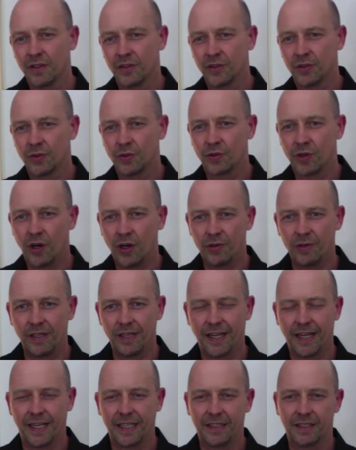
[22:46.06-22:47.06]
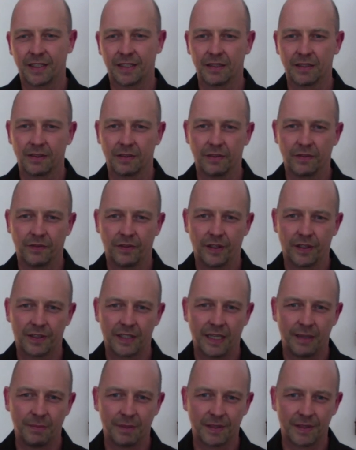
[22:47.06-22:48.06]
to correlate, for
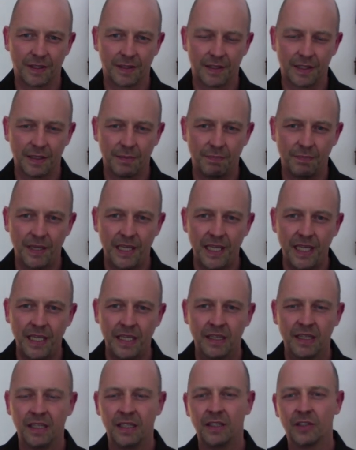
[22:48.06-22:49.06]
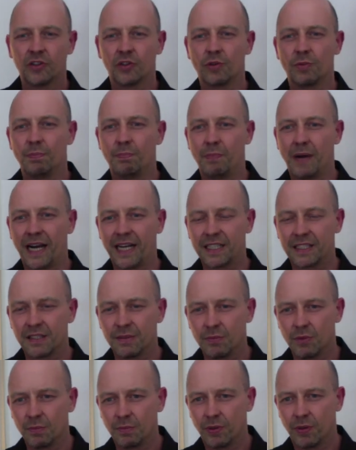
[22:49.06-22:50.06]
example, the CP to
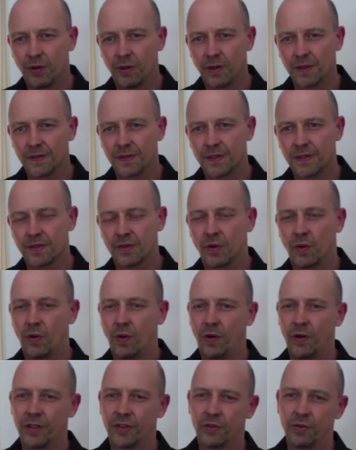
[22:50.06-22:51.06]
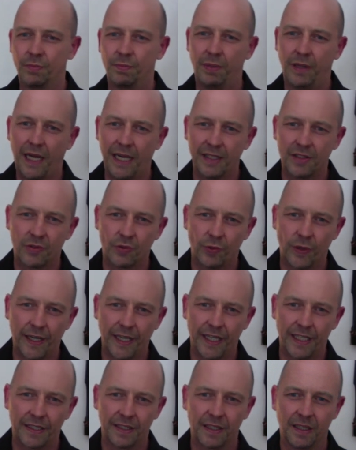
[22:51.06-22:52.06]
maximum pauses or to pulse
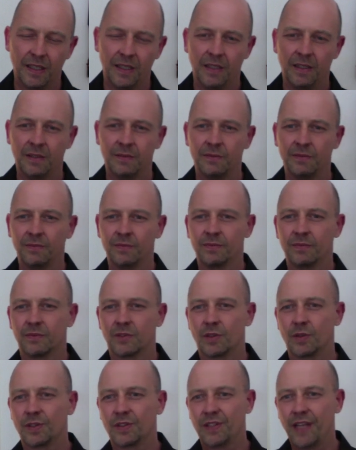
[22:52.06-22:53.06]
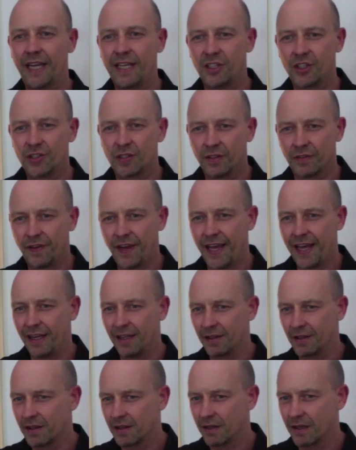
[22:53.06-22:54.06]
rate, to stages of
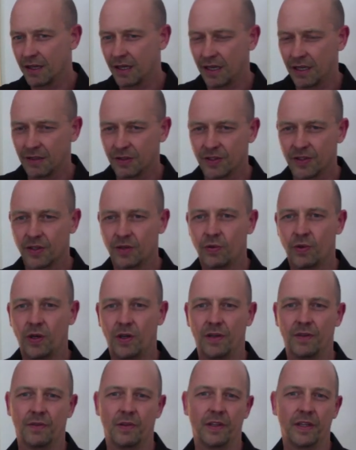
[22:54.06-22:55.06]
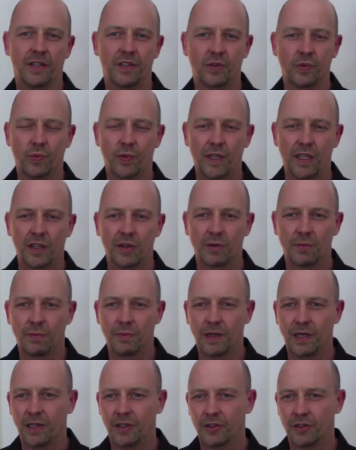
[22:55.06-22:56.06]
health, and so on. There's a video
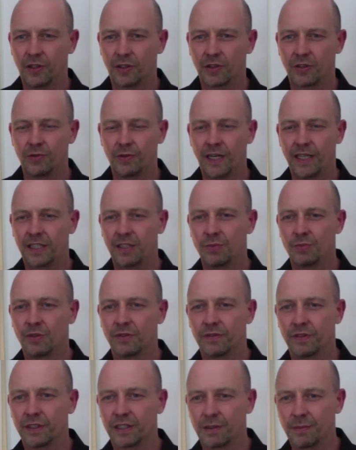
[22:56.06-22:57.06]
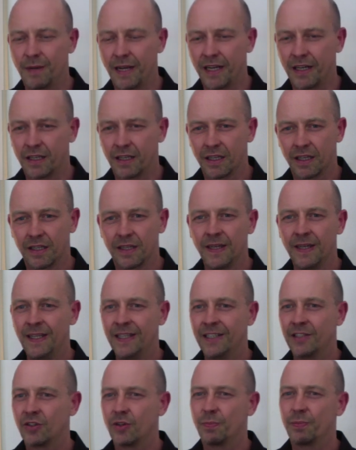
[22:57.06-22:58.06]
by Dr. Rakhimov explaining it.
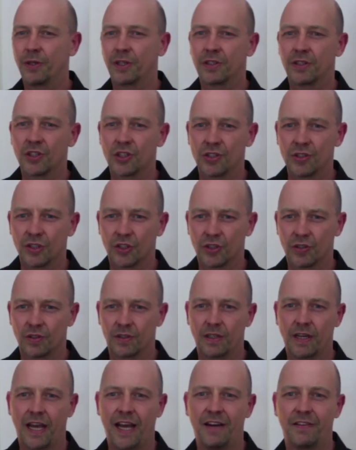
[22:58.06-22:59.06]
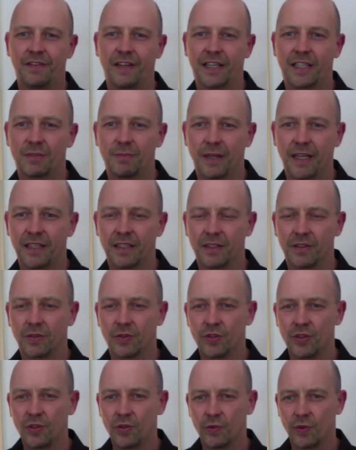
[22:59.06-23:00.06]
Your practitioner should have explained it to
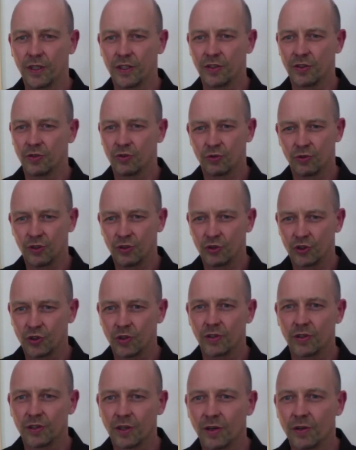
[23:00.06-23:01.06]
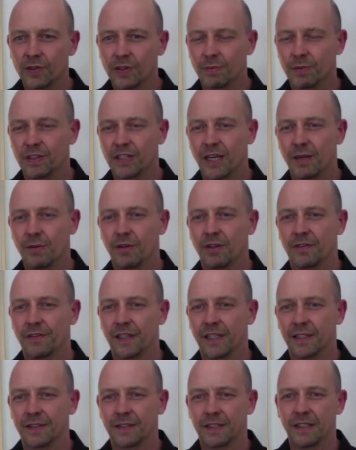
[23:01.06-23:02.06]
you, and you should know the table of
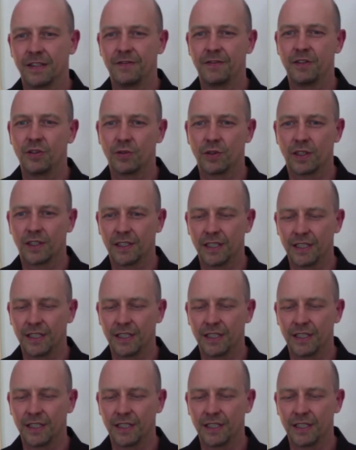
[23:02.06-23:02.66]
health if you are